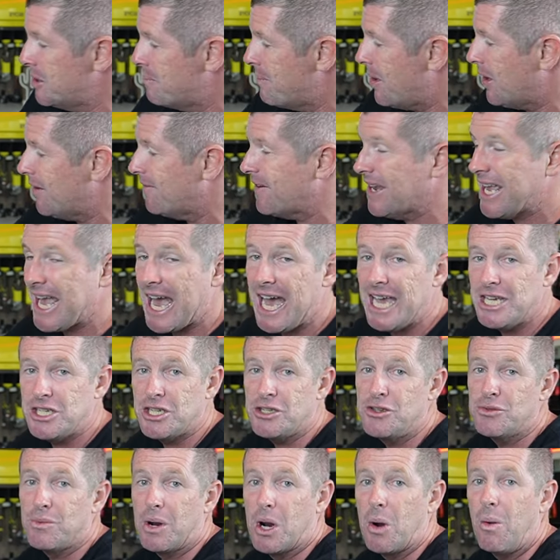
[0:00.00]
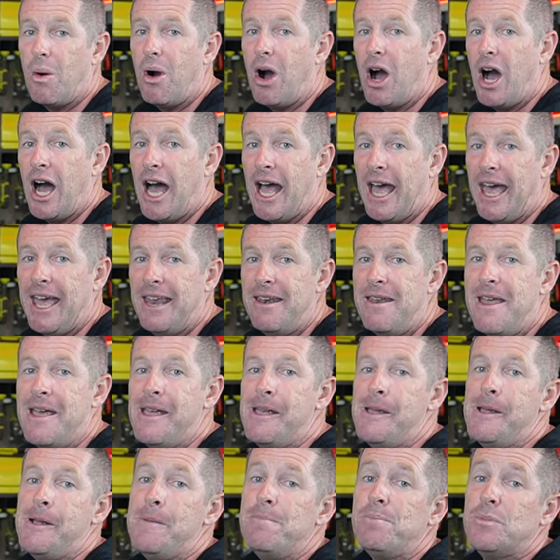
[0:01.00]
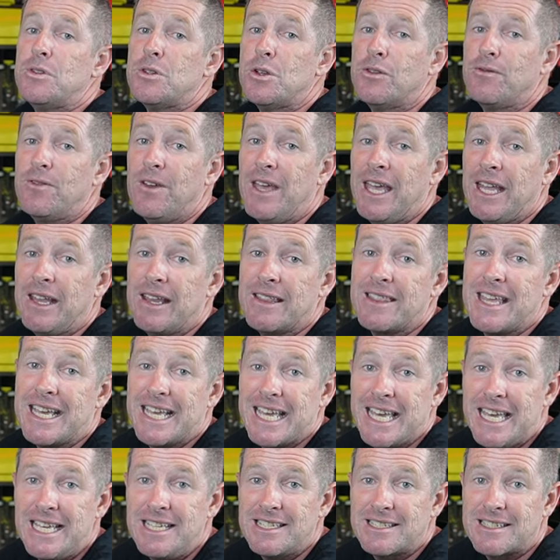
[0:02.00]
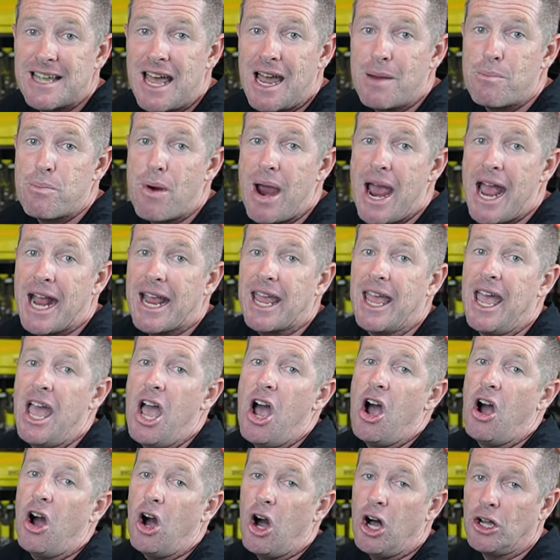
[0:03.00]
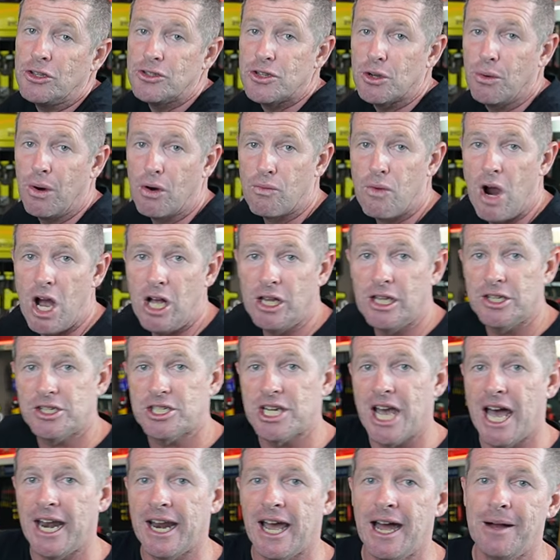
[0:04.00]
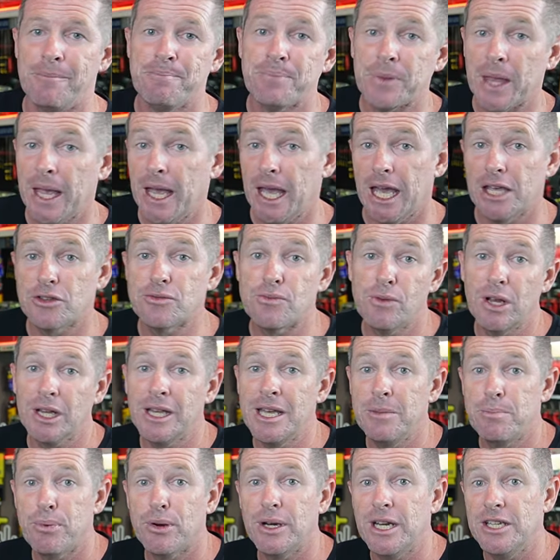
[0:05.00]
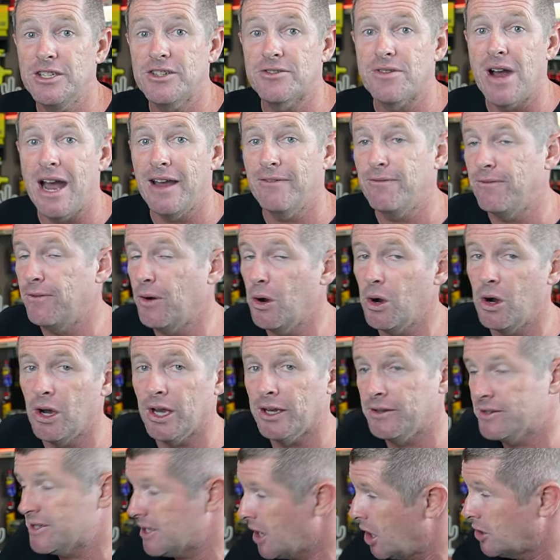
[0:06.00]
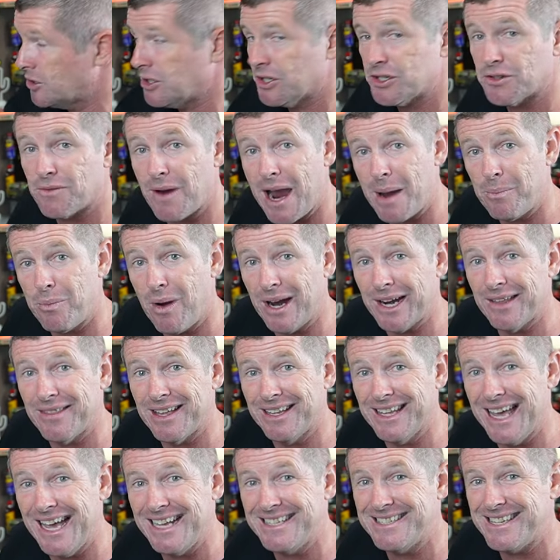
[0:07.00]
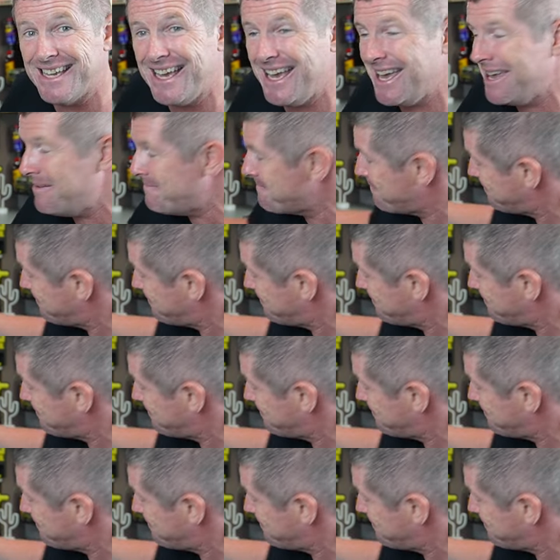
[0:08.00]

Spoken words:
the modifications required to fit the King's tub rack onto a roller shutter. It's really pretty straightforward. So I'll just grab one of the legs here.